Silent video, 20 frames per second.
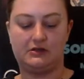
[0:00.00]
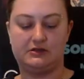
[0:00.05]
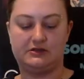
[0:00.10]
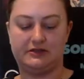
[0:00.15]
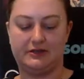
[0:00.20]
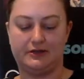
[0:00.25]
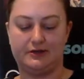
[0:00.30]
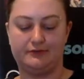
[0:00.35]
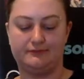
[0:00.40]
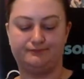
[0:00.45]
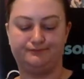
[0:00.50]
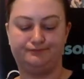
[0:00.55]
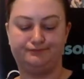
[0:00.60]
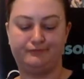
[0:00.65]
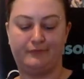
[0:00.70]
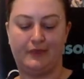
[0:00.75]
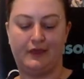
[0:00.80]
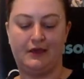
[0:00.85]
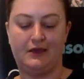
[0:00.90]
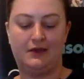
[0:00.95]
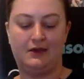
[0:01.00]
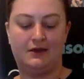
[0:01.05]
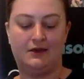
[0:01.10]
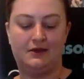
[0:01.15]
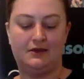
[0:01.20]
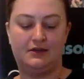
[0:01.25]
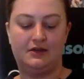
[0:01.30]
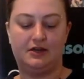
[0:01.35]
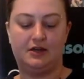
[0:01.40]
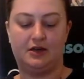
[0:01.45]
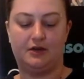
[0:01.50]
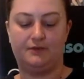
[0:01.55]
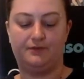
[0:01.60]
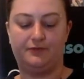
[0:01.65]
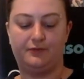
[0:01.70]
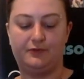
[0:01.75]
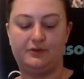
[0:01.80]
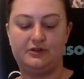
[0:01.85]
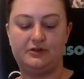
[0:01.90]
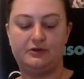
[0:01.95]
So
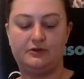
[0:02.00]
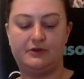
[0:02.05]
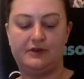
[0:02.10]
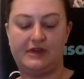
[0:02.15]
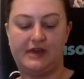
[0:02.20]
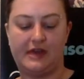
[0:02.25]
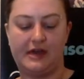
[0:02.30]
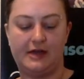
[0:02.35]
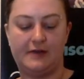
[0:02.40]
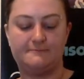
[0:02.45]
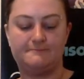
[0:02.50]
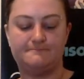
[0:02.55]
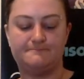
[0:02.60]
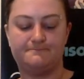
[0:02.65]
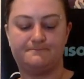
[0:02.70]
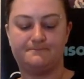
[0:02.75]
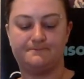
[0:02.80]
we do what we can.